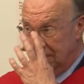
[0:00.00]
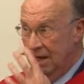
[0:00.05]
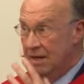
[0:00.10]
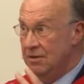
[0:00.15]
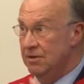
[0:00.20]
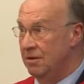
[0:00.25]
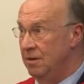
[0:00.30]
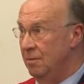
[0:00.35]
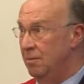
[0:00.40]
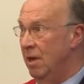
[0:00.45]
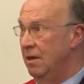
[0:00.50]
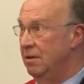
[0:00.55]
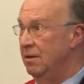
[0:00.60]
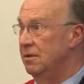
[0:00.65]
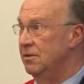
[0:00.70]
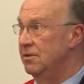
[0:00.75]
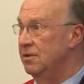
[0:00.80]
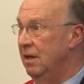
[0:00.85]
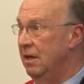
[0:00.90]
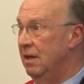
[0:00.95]

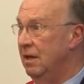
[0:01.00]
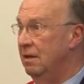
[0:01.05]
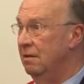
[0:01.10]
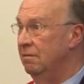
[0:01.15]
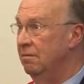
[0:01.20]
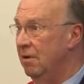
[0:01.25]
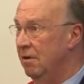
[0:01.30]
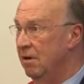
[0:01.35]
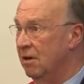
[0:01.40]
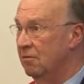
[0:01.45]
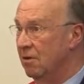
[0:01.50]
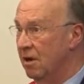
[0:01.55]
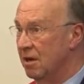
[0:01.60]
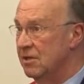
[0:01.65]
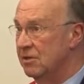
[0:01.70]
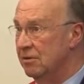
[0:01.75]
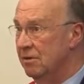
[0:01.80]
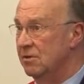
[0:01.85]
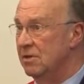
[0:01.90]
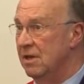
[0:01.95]
interdependency at a very
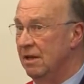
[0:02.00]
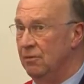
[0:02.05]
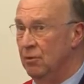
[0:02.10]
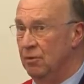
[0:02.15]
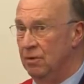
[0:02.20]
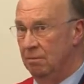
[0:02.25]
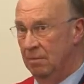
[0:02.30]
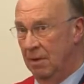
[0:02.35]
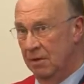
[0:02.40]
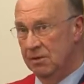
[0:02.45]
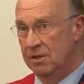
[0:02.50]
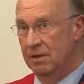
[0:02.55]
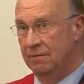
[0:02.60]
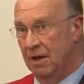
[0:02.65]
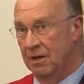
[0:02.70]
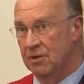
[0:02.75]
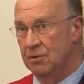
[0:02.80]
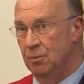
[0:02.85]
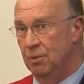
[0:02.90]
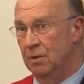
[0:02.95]
grassroots level that most of
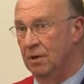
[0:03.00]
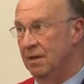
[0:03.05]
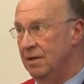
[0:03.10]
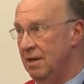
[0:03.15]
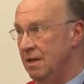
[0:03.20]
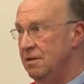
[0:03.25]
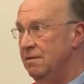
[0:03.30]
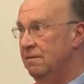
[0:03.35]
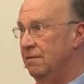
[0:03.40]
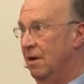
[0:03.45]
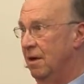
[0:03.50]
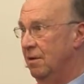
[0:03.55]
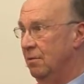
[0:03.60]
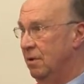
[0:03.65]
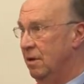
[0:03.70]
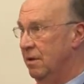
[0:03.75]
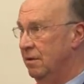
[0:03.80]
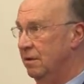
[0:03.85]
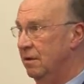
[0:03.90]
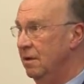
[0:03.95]
us would identify
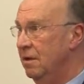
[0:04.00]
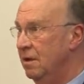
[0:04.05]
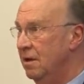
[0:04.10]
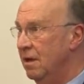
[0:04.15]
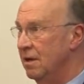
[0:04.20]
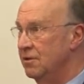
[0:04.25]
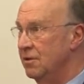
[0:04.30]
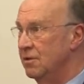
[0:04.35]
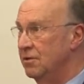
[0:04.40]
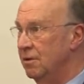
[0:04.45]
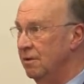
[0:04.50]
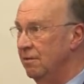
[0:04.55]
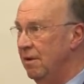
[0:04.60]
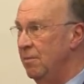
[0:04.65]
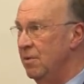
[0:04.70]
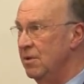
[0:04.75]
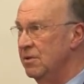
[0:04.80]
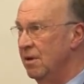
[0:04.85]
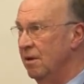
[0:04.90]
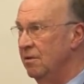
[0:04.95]
with as the sort of
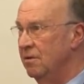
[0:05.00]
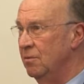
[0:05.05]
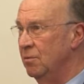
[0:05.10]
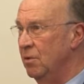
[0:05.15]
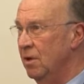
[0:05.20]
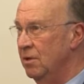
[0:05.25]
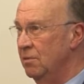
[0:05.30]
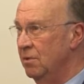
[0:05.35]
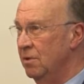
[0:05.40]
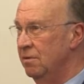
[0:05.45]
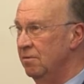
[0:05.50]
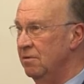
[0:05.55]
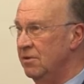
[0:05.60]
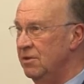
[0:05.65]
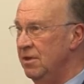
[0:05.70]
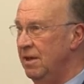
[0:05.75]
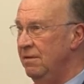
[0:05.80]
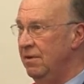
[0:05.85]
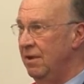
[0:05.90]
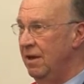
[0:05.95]
episode that were you on the
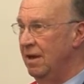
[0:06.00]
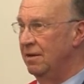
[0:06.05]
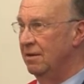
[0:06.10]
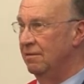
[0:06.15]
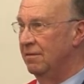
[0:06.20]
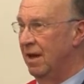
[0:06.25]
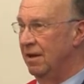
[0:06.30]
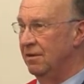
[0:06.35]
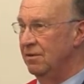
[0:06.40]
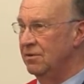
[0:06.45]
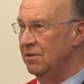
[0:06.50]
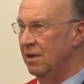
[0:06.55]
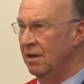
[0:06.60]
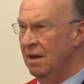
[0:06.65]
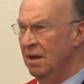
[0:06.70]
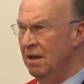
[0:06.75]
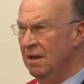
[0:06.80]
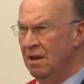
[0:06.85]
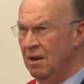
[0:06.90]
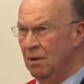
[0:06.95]
receiving end of that? You say,
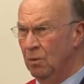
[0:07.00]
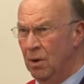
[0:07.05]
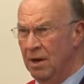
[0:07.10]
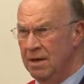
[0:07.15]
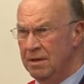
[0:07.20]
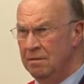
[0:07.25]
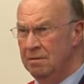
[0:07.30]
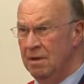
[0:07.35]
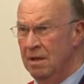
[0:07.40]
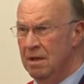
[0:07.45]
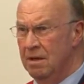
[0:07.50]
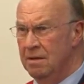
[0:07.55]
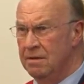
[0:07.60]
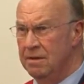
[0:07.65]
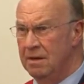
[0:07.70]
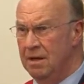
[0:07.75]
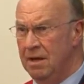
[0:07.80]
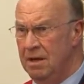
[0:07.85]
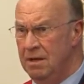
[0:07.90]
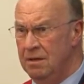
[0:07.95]
why don't
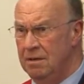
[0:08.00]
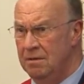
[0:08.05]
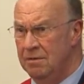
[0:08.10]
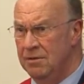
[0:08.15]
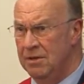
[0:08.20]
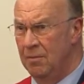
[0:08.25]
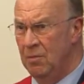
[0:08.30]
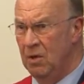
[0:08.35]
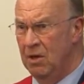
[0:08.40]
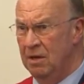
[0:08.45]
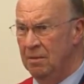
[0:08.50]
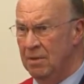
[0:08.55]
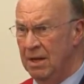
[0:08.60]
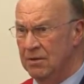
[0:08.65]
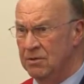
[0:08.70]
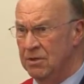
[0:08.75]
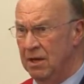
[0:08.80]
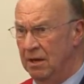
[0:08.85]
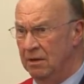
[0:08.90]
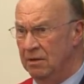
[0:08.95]
they do something
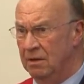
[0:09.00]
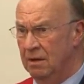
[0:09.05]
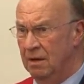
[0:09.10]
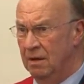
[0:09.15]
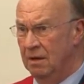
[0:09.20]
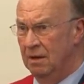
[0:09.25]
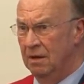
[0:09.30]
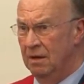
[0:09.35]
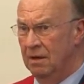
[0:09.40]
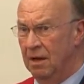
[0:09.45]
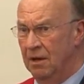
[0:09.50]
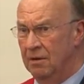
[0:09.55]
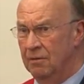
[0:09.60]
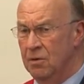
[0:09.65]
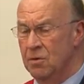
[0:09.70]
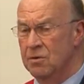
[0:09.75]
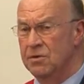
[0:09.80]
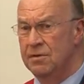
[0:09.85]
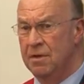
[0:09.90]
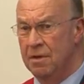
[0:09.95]
about it? And of
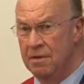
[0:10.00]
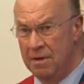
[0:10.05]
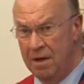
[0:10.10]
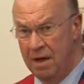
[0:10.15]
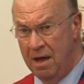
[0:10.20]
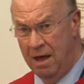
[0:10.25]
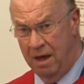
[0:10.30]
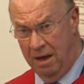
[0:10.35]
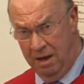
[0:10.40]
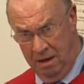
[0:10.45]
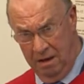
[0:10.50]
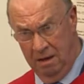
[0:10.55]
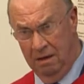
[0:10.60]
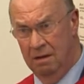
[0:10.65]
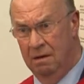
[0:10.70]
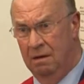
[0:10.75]
course, the they,